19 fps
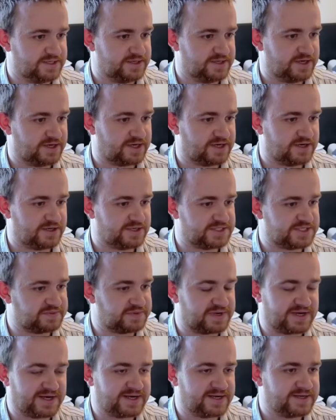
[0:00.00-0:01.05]
a card to
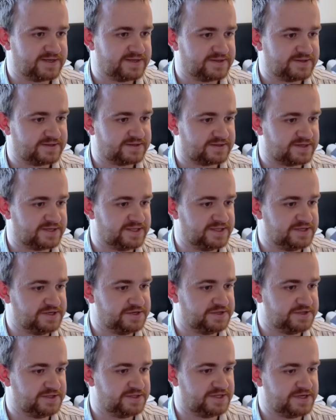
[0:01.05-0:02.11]
play
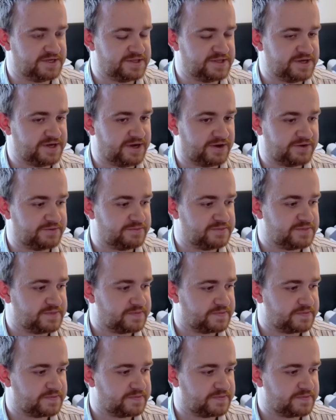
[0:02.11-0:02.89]
in the Ohm.